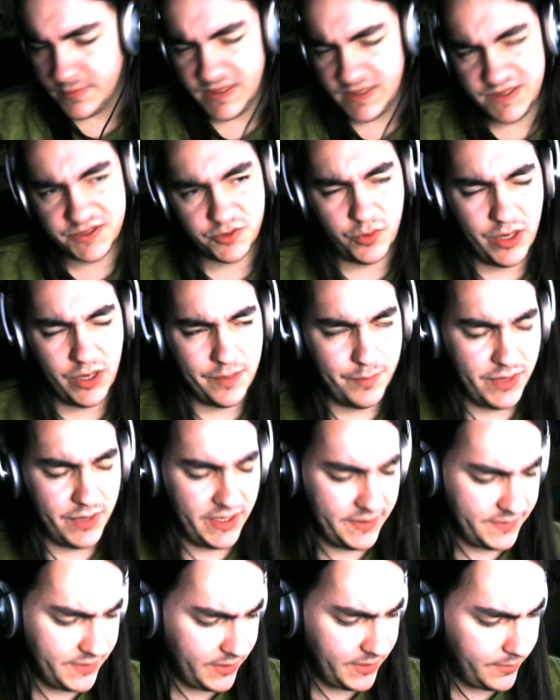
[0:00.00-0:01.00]
It's quite
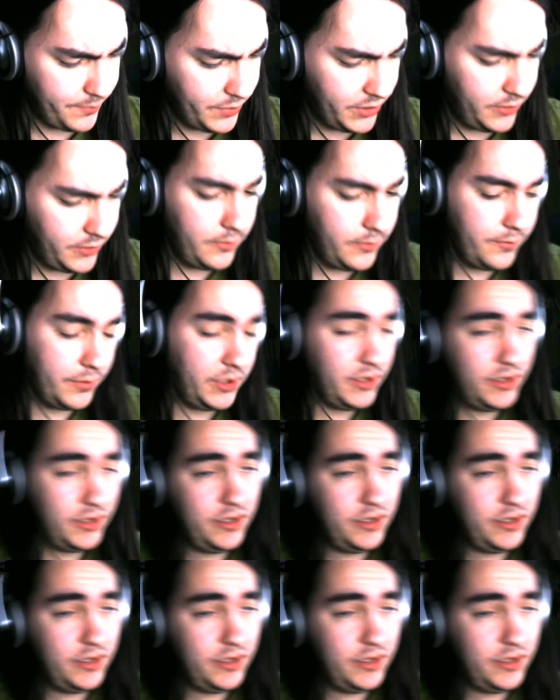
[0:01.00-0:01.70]
basic, but, but uh,